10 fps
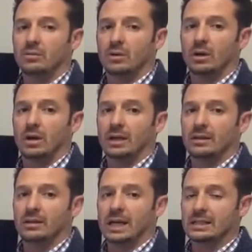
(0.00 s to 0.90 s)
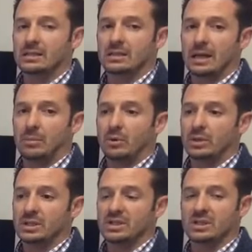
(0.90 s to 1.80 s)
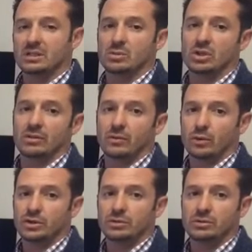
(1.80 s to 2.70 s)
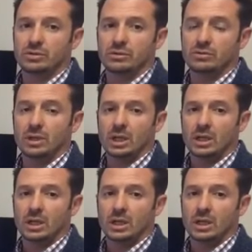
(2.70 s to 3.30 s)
well, I think that's, at that point, this system is going to force you to